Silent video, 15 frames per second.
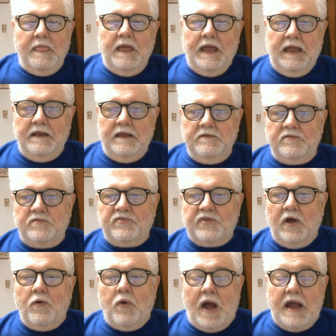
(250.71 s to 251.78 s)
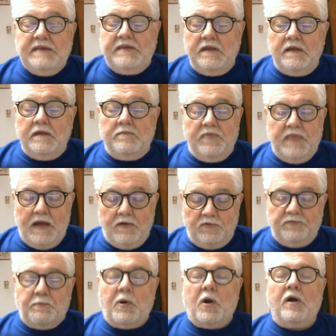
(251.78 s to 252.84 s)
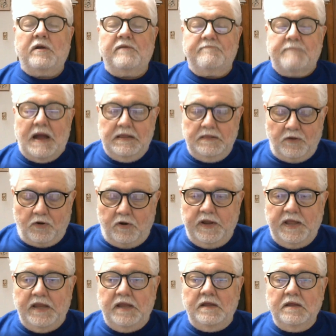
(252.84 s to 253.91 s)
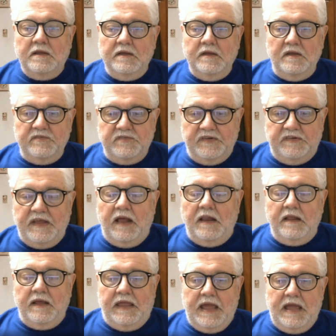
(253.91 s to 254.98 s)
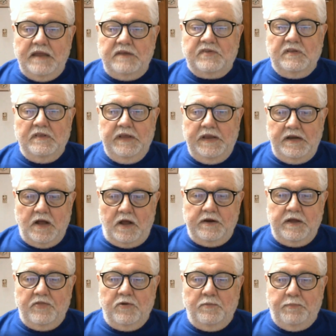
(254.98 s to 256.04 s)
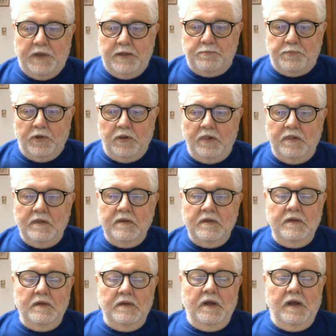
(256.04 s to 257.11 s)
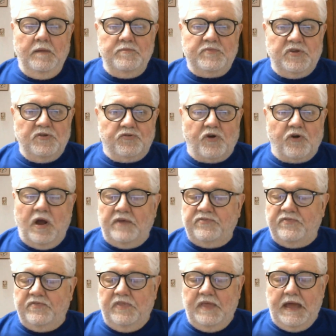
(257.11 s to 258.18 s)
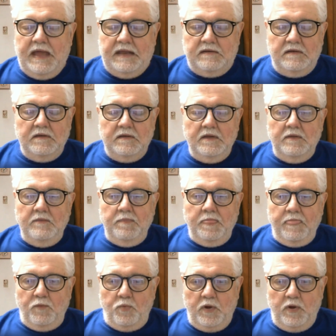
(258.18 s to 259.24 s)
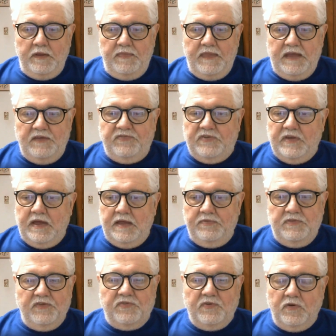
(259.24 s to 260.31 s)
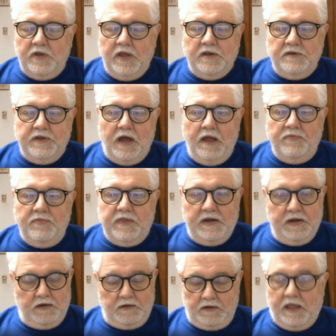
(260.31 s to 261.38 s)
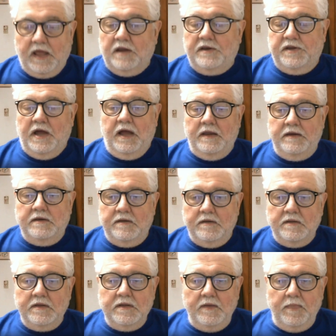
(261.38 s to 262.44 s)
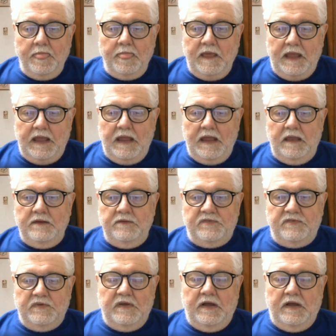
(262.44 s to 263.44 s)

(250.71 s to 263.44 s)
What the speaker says: And so I did. That was part of my learning to delegate, to lean on other people, to trust that when they said this will get done, that it'll get done. And